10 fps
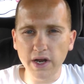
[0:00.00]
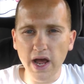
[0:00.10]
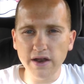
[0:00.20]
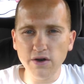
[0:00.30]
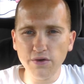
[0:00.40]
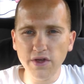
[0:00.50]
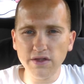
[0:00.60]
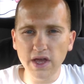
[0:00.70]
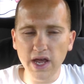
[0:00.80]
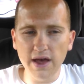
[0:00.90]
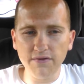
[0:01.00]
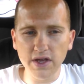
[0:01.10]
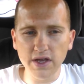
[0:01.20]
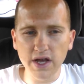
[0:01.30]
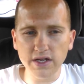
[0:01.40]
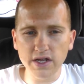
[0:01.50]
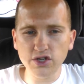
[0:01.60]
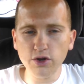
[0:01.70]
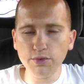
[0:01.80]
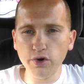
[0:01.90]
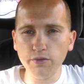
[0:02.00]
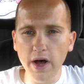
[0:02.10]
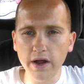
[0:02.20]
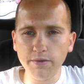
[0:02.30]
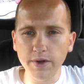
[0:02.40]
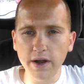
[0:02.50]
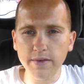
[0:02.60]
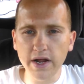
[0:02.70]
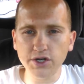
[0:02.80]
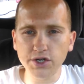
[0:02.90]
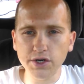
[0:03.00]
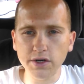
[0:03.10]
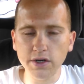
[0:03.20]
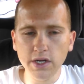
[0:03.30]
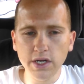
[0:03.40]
I know that they have a Subaru model, but I'm not sure